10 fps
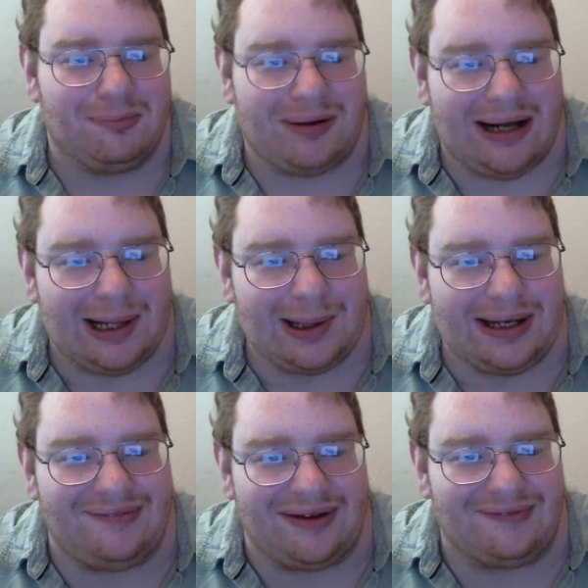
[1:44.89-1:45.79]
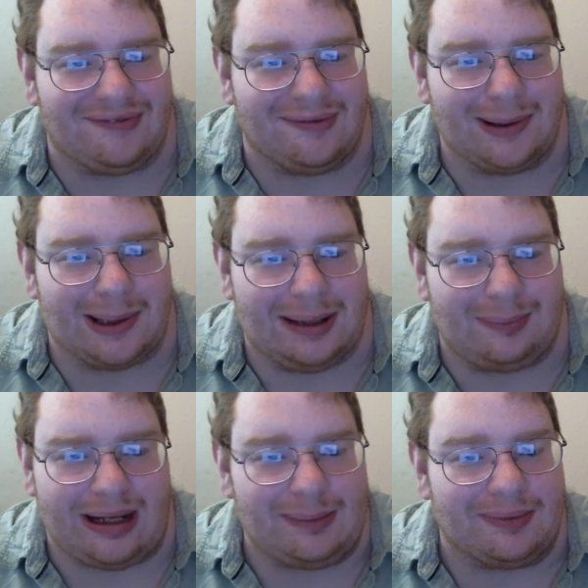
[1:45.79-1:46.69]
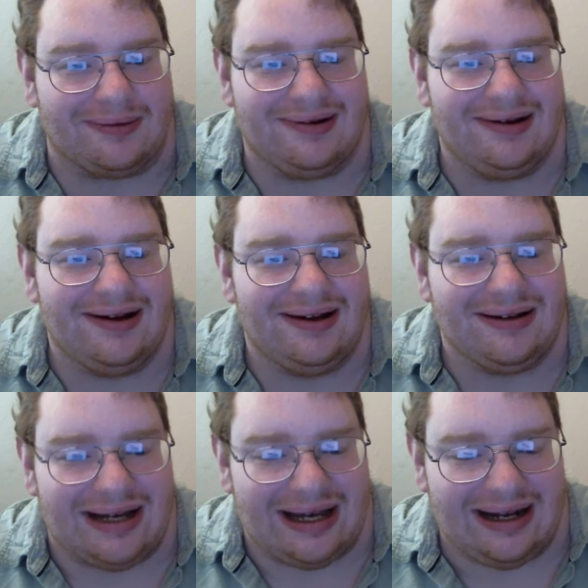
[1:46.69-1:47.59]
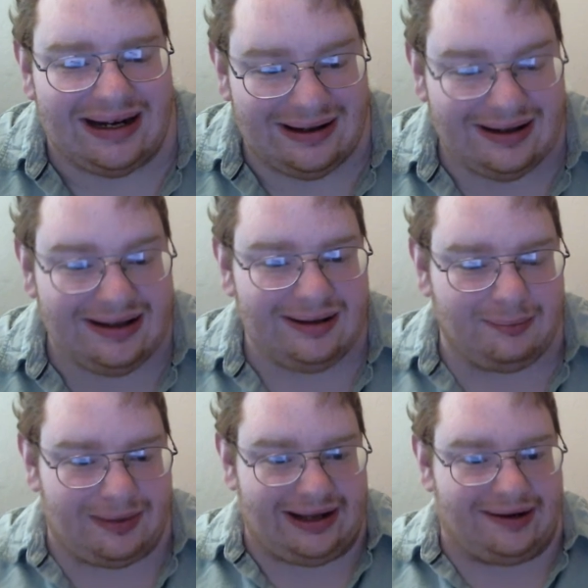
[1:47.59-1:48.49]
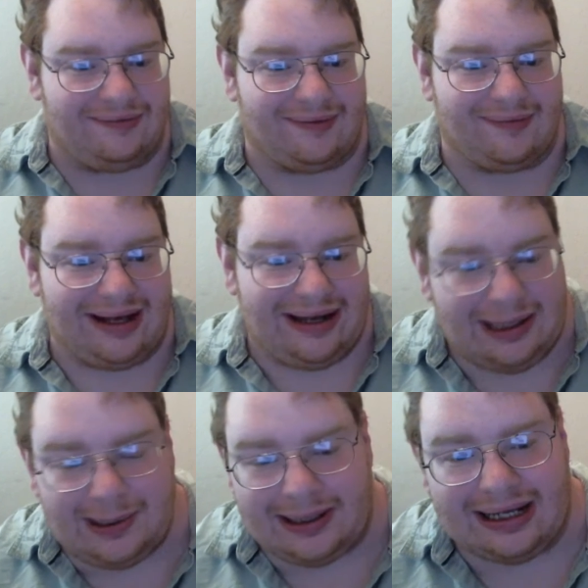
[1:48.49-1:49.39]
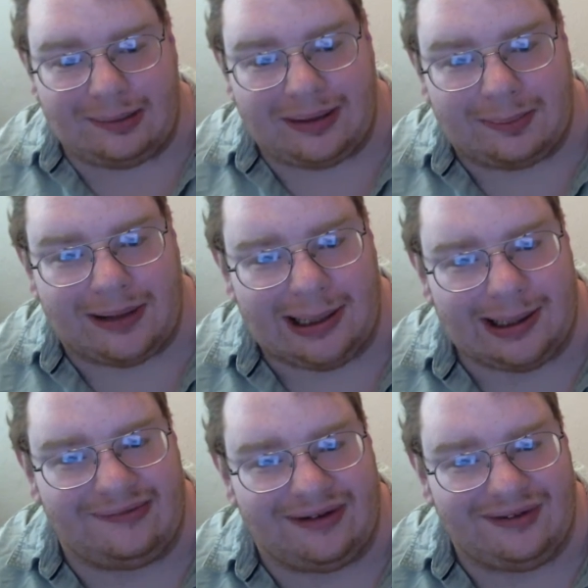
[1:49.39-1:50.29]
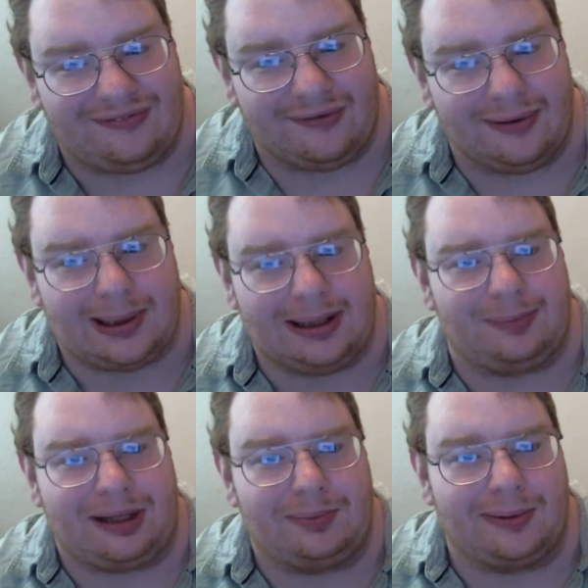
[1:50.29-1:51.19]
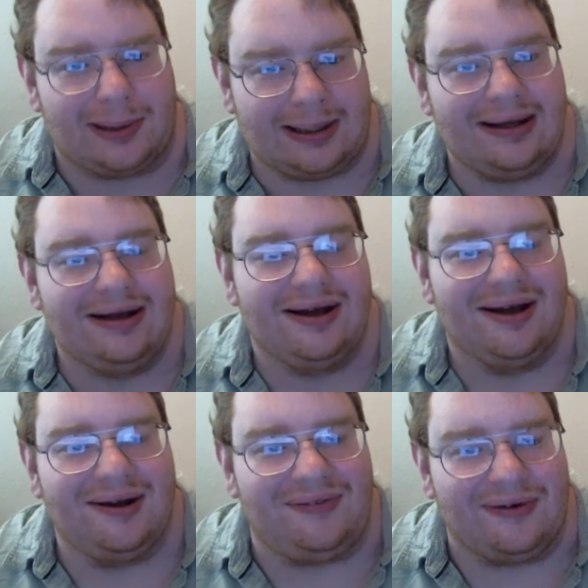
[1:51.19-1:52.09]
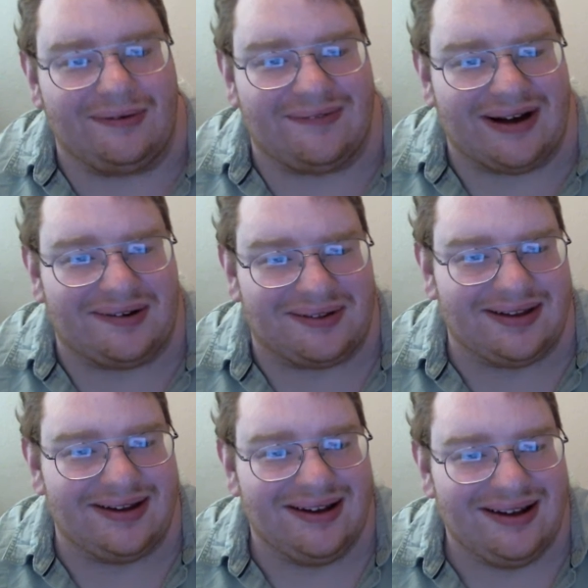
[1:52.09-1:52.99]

positive influence on people, and being overweight isn't going to be a positive influence on people's view of health.